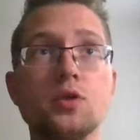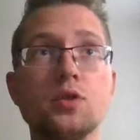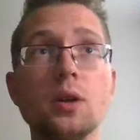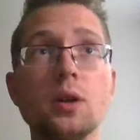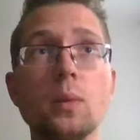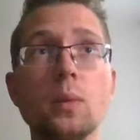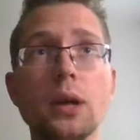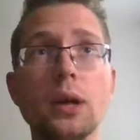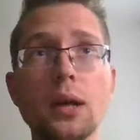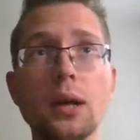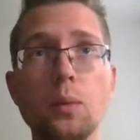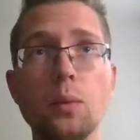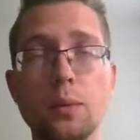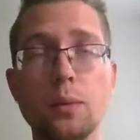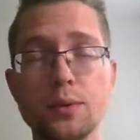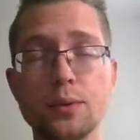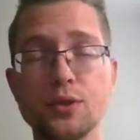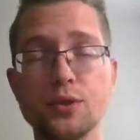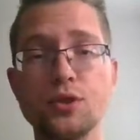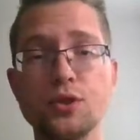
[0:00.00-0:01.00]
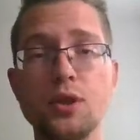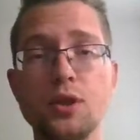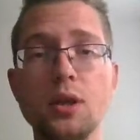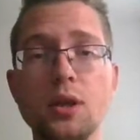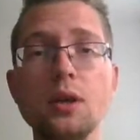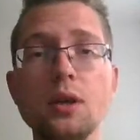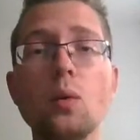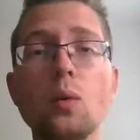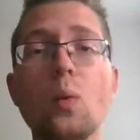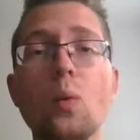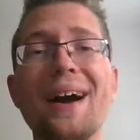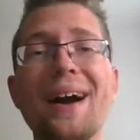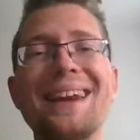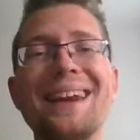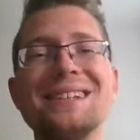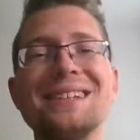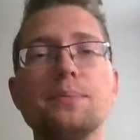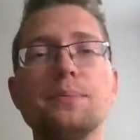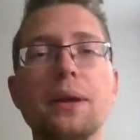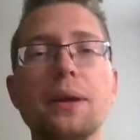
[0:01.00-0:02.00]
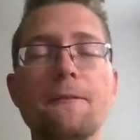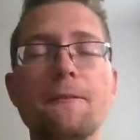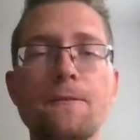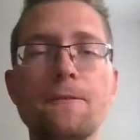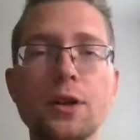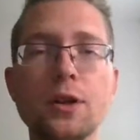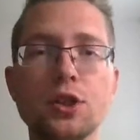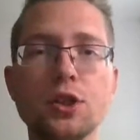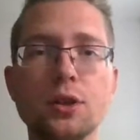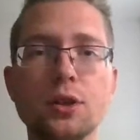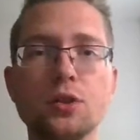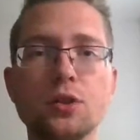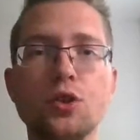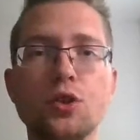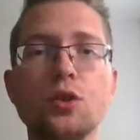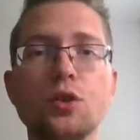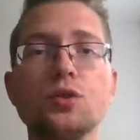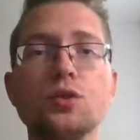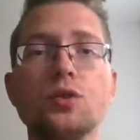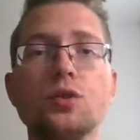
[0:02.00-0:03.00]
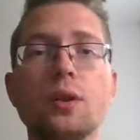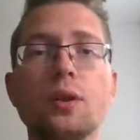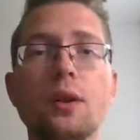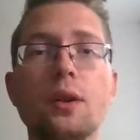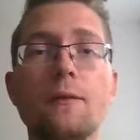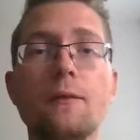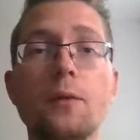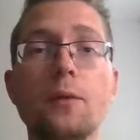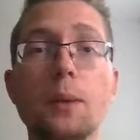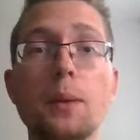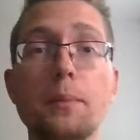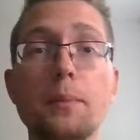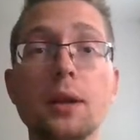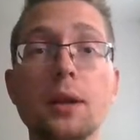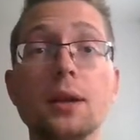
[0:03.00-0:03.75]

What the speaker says: Subsequently, we will see why it is beneficial to use the